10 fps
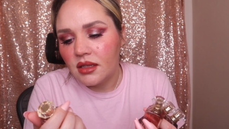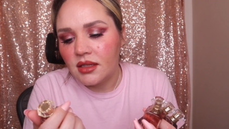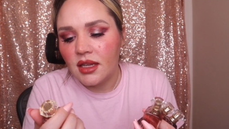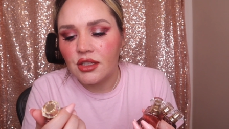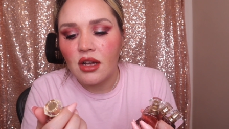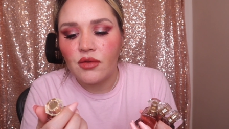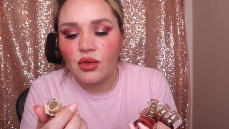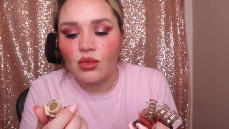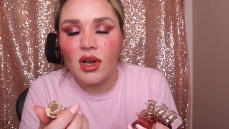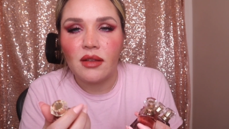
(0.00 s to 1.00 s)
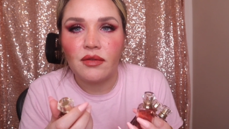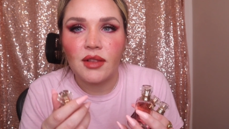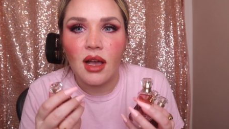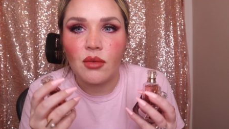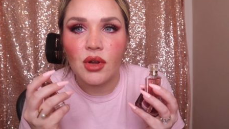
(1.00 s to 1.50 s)
Deja Vu White
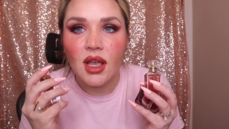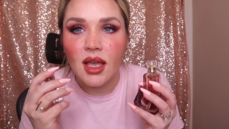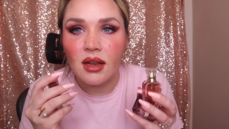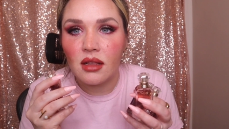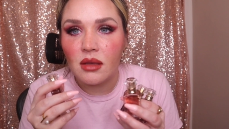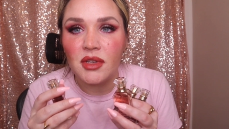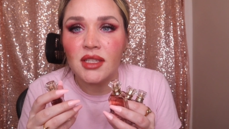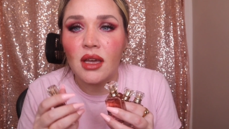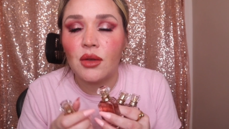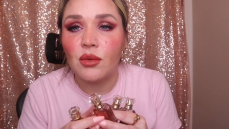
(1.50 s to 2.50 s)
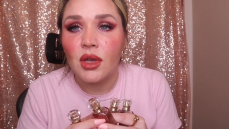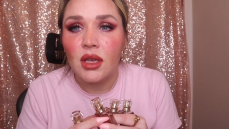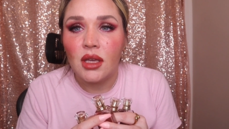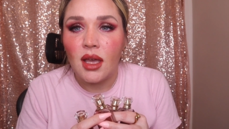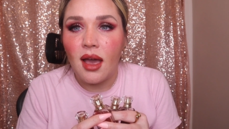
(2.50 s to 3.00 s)
Flower. And let me tell you,
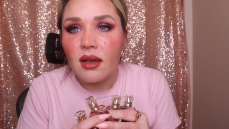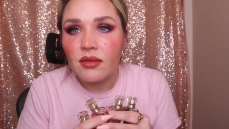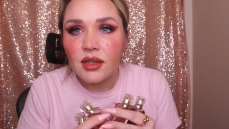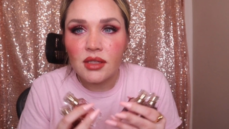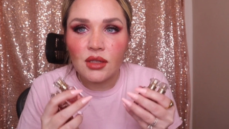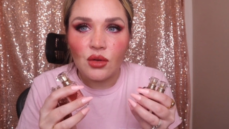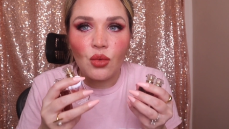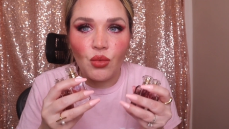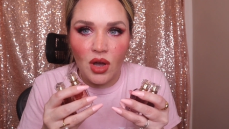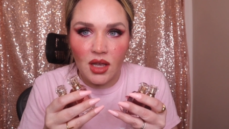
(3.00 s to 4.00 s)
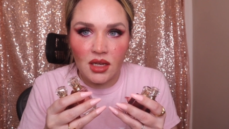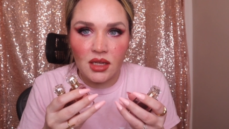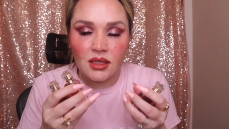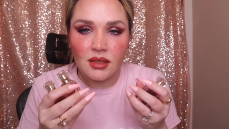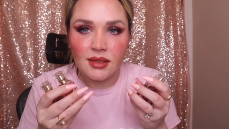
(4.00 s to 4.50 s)
every single
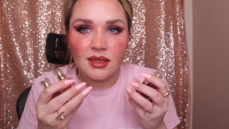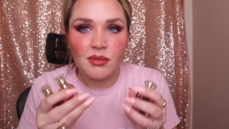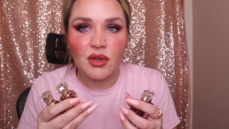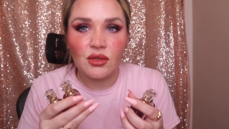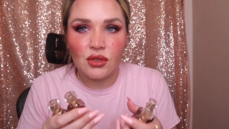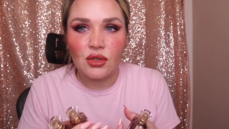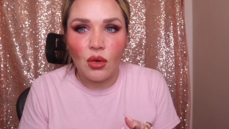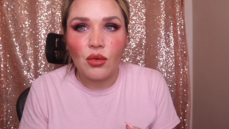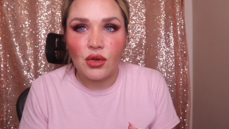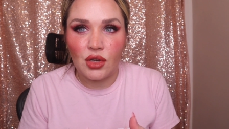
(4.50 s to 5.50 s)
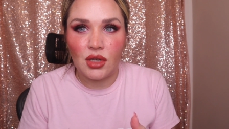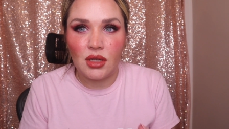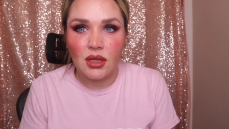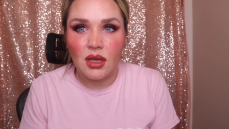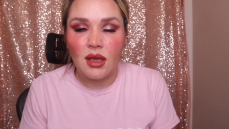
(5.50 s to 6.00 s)
one smells so
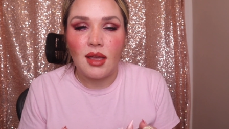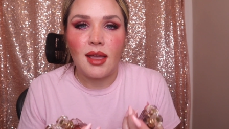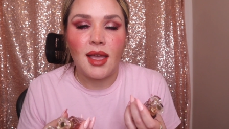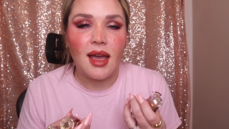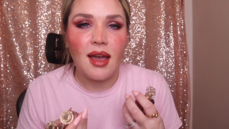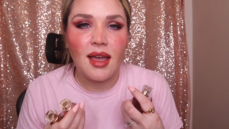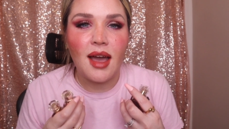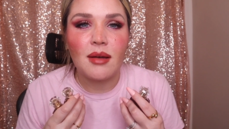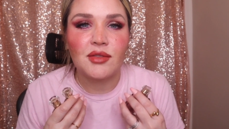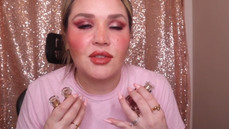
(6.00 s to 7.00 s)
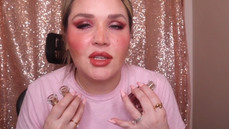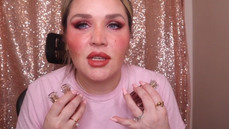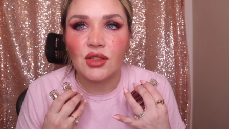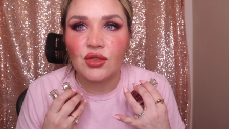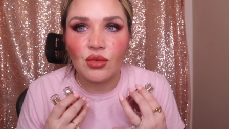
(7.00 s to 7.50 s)
good. I absolutely
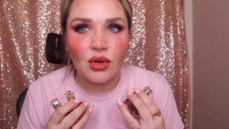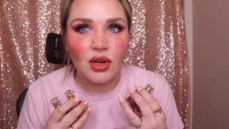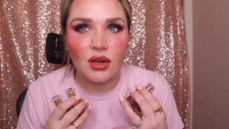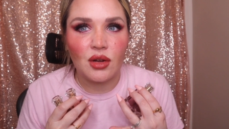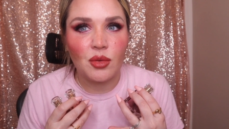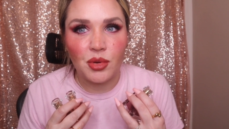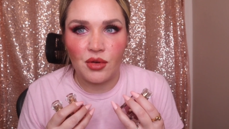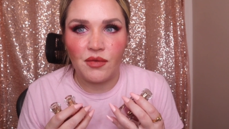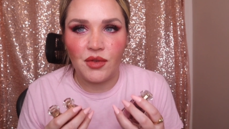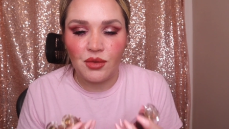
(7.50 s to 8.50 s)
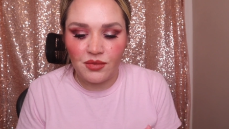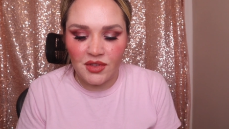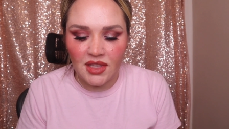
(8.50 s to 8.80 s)
adore her perfumes.